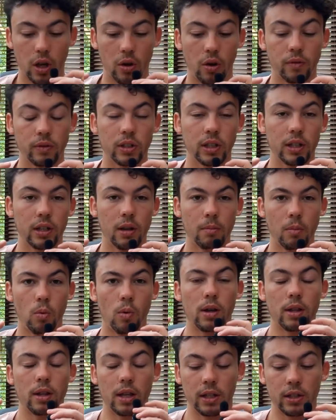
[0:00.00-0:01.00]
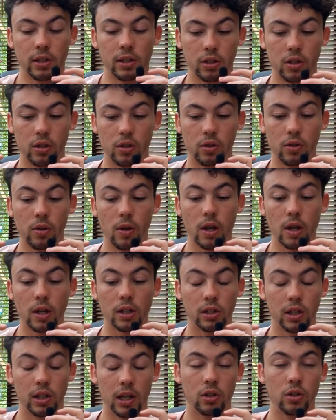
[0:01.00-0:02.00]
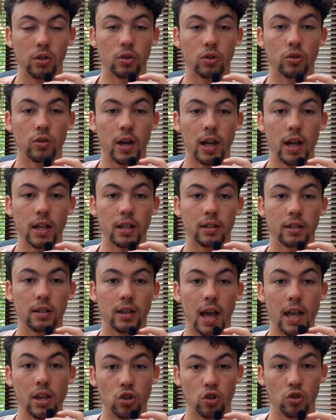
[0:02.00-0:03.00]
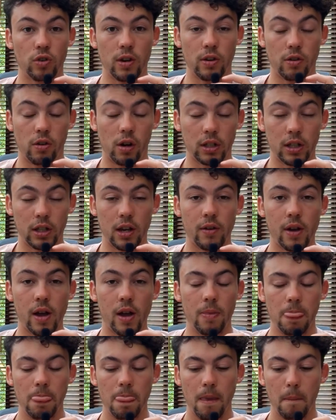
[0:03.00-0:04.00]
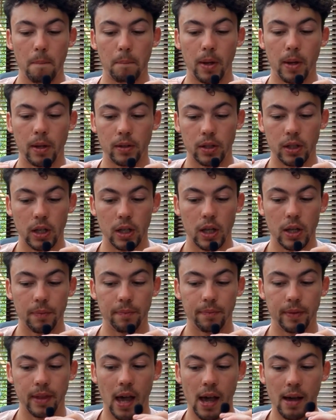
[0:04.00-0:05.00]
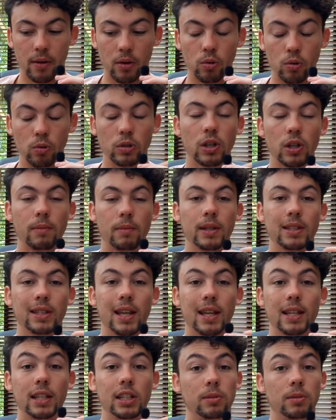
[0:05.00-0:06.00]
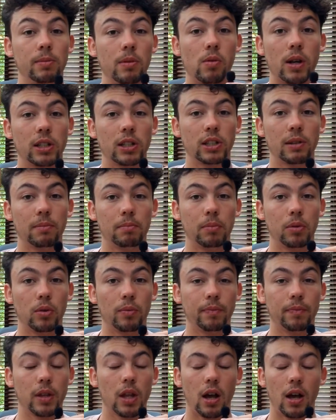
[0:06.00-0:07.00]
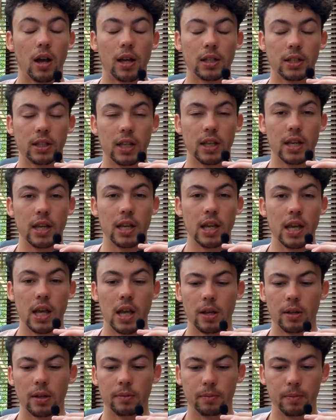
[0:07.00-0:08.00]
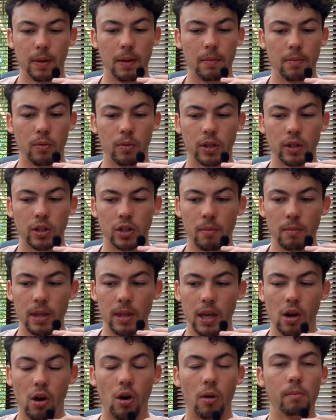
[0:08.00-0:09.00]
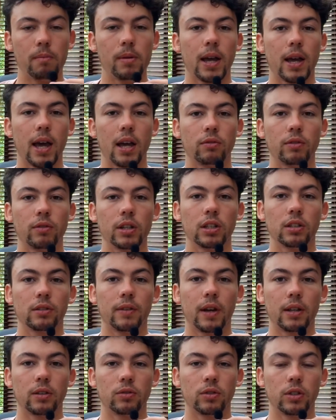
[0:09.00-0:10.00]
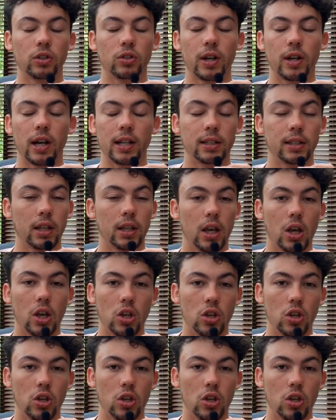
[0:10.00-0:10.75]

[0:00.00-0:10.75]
So obviously number one is to stick to your trade entry criteria, but that also means that it needs to be quite simple. I see people with so many complicated reasons for entering trades.